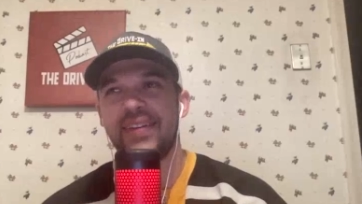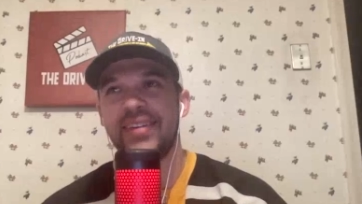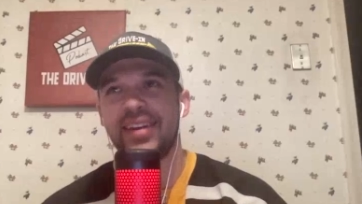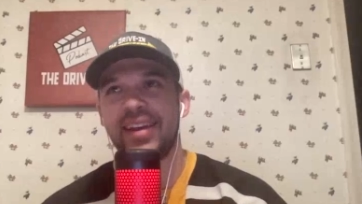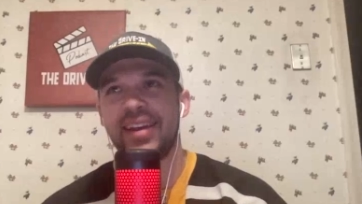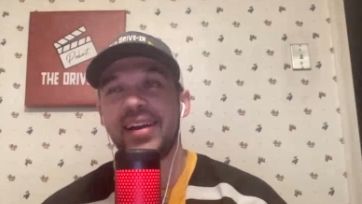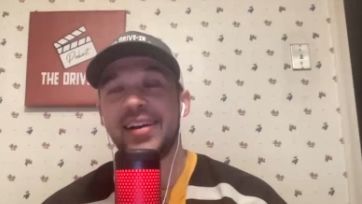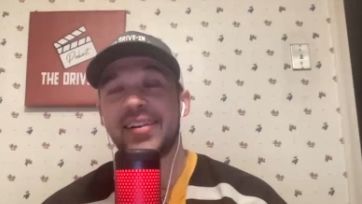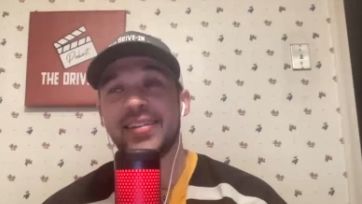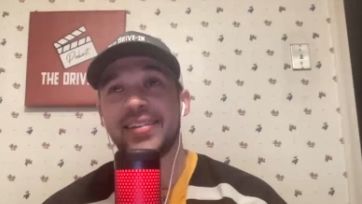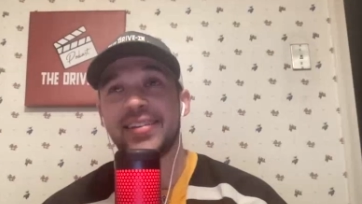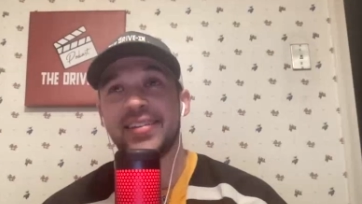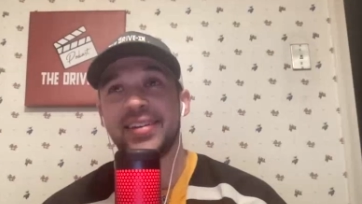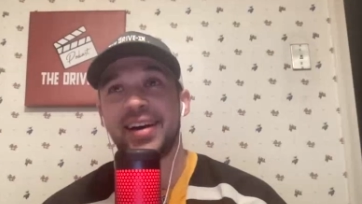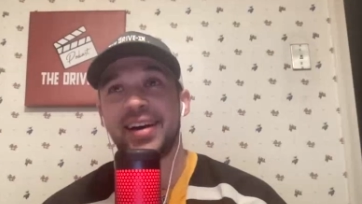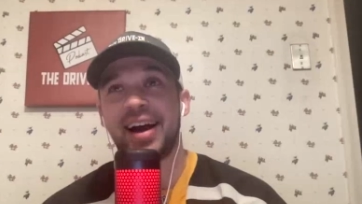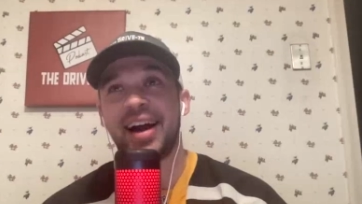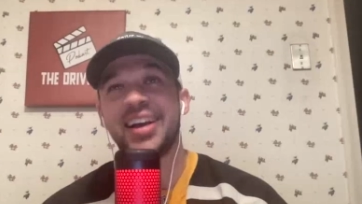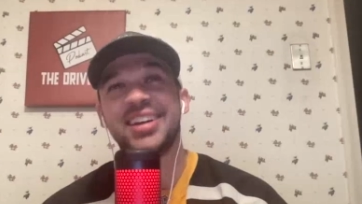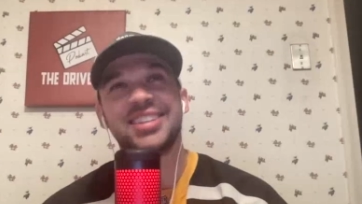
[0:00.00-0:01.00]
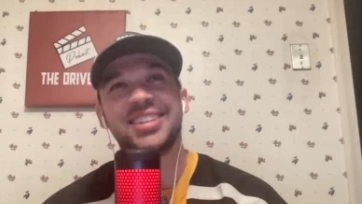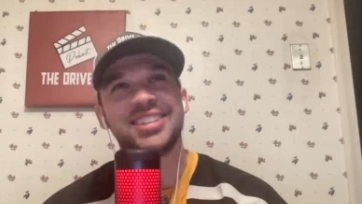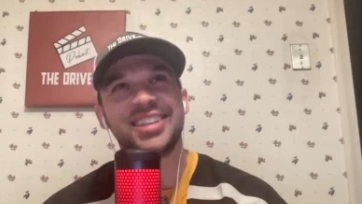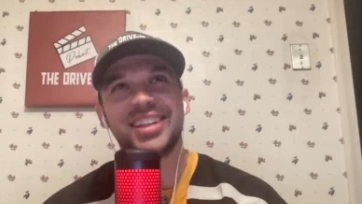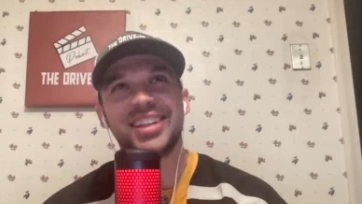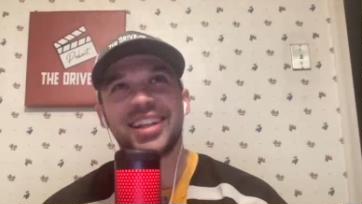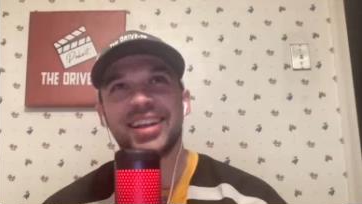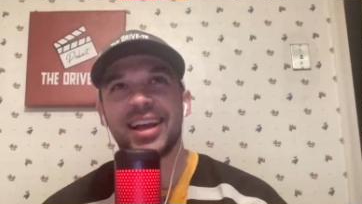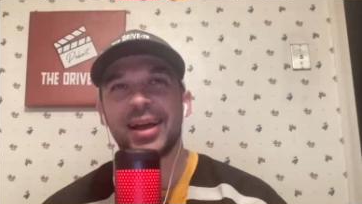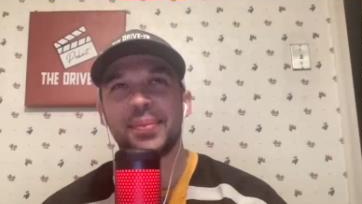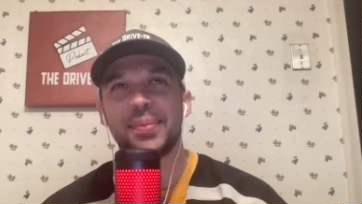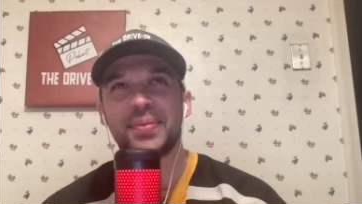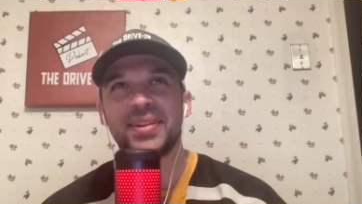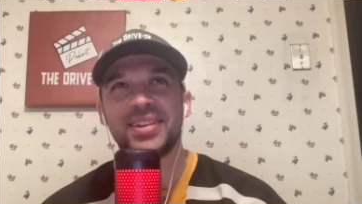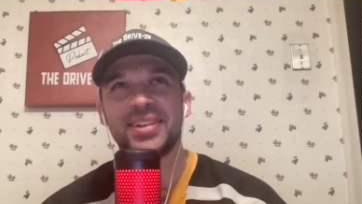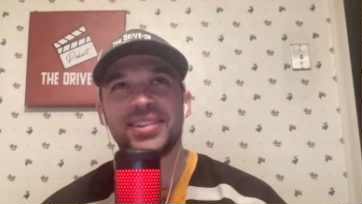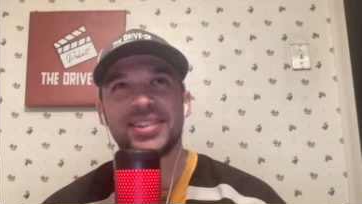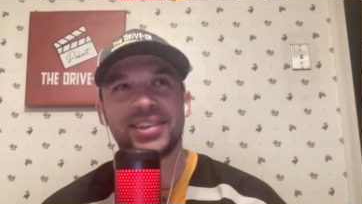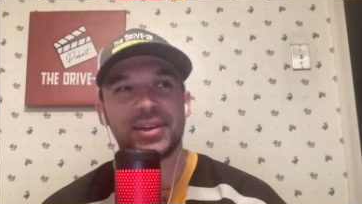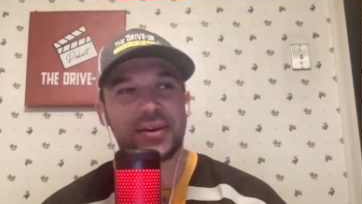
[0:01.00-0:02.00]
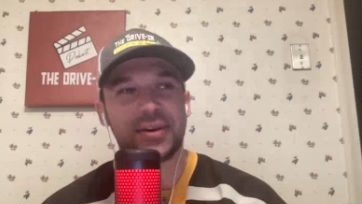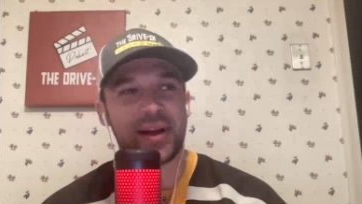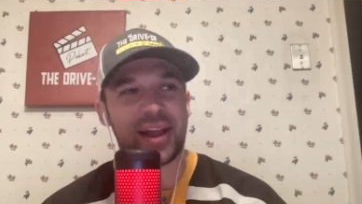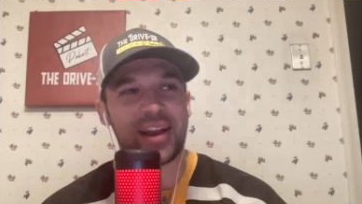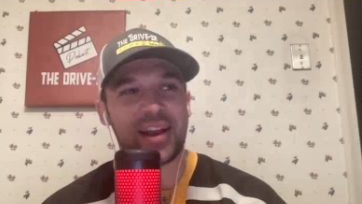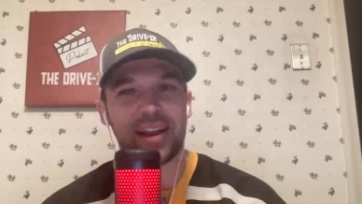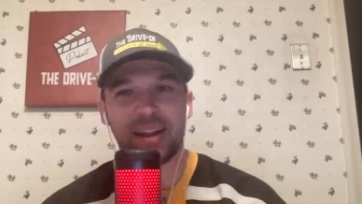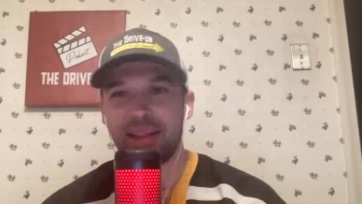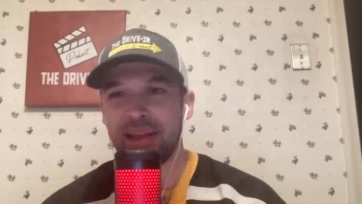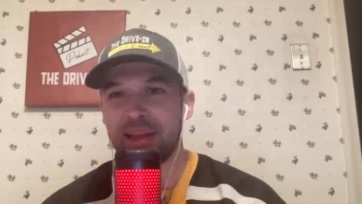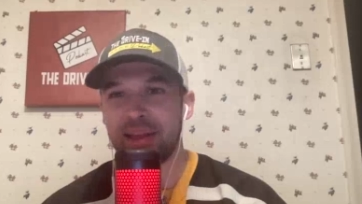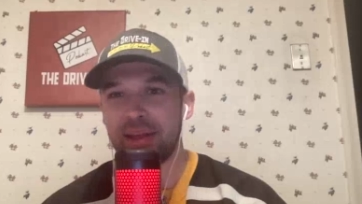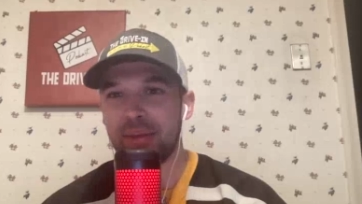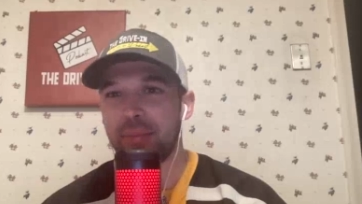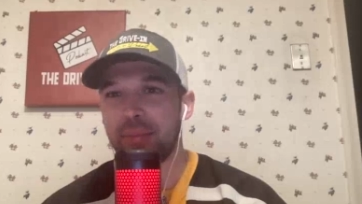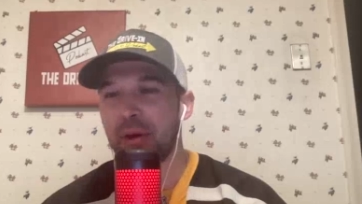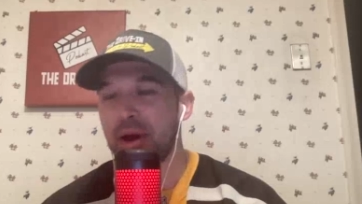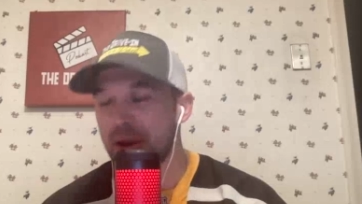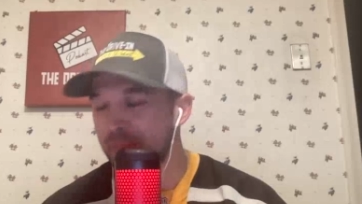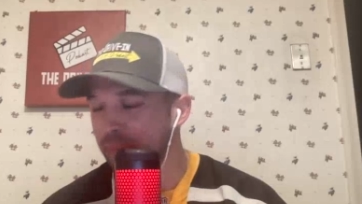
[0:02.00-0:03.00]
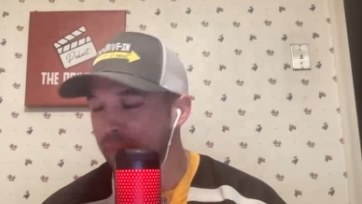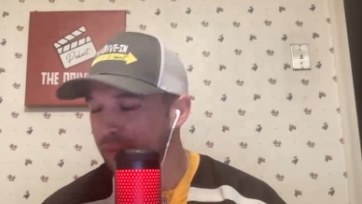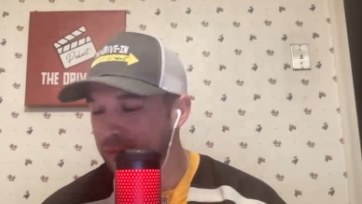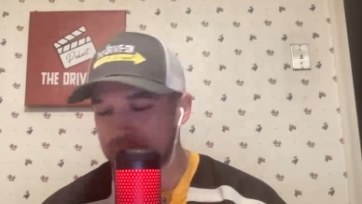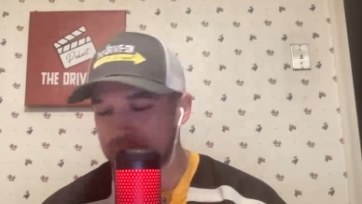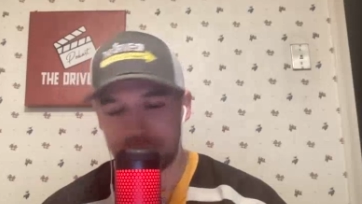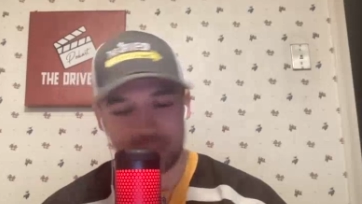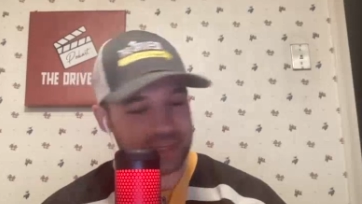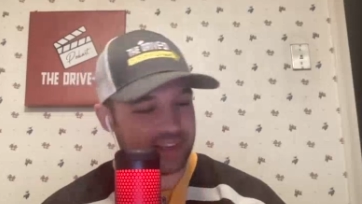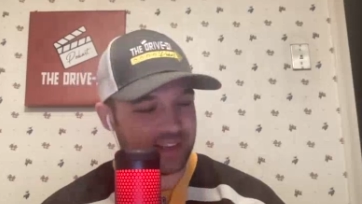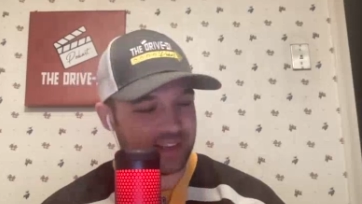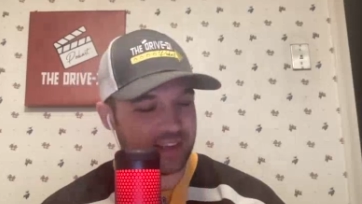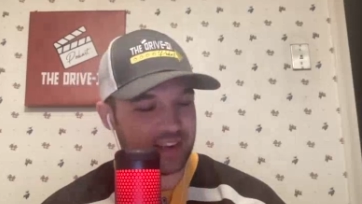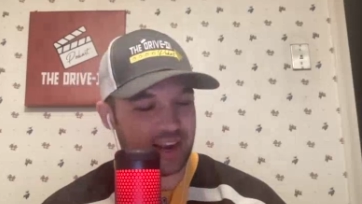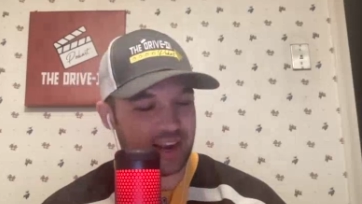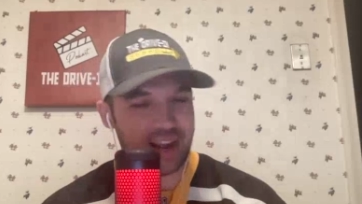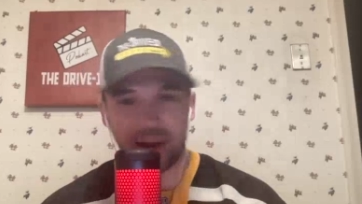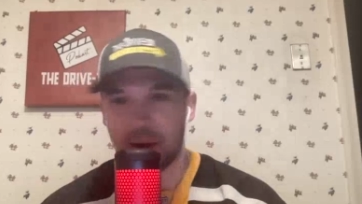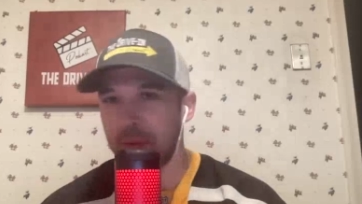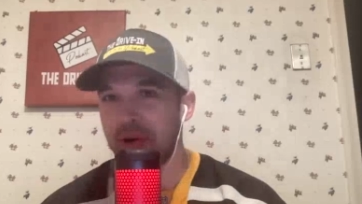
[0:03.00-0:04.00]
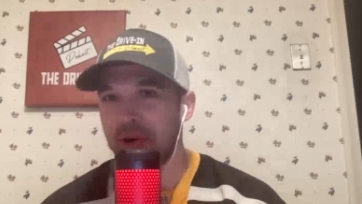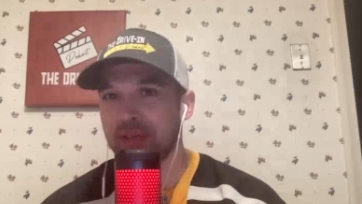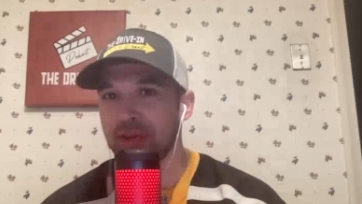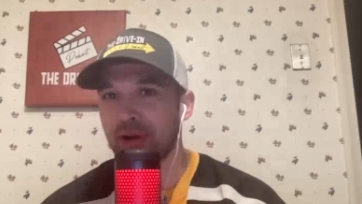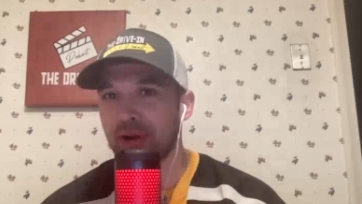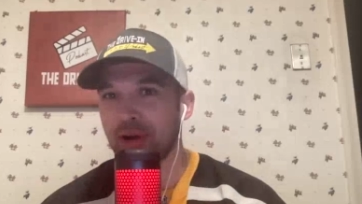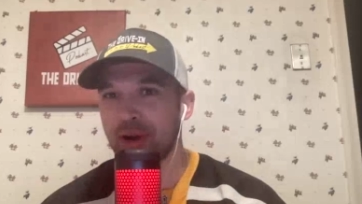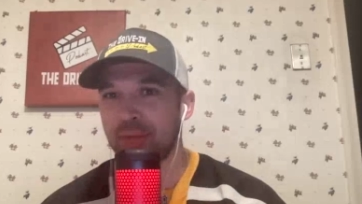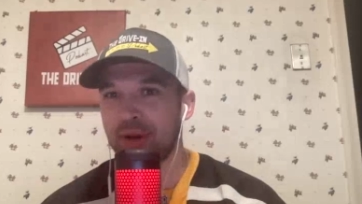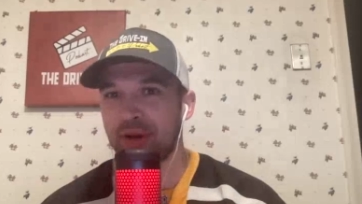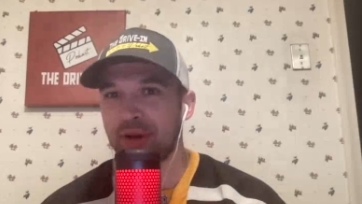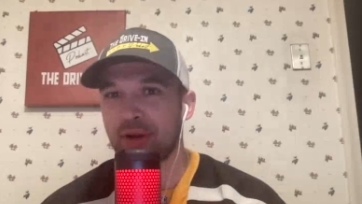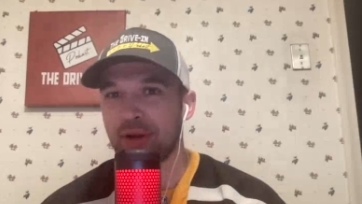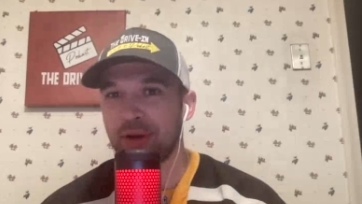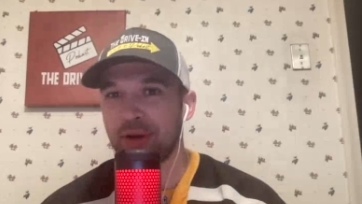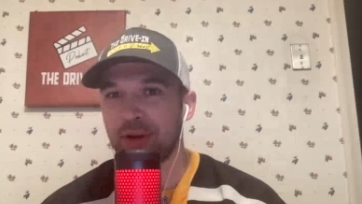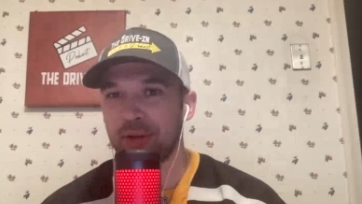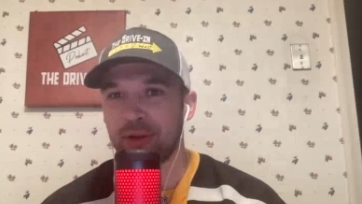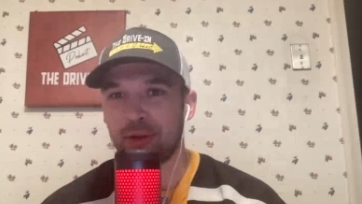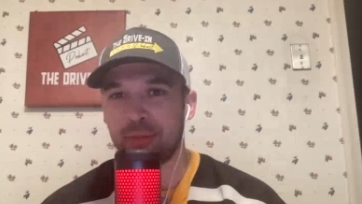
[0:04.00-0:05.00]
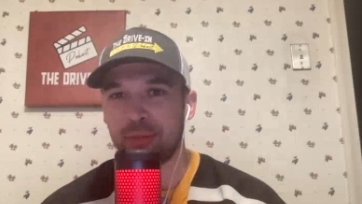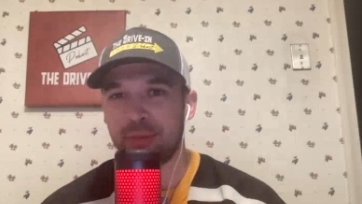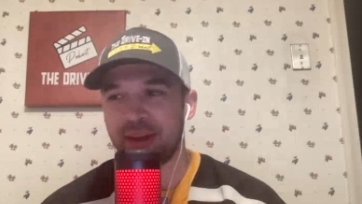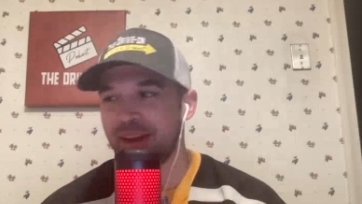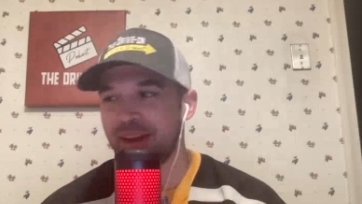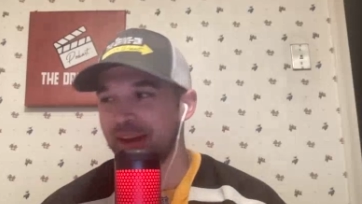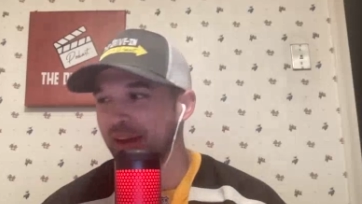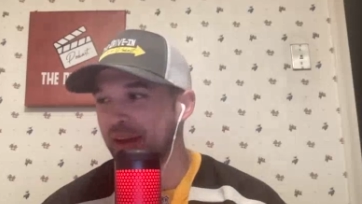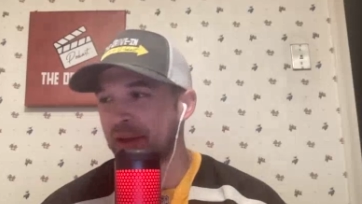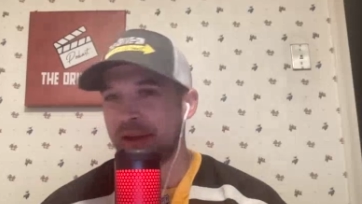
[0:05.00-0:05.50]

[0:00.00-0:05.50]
Yeah, I could see that happening too. And like you brought up Lucy, I, I want to talk about her a little bit.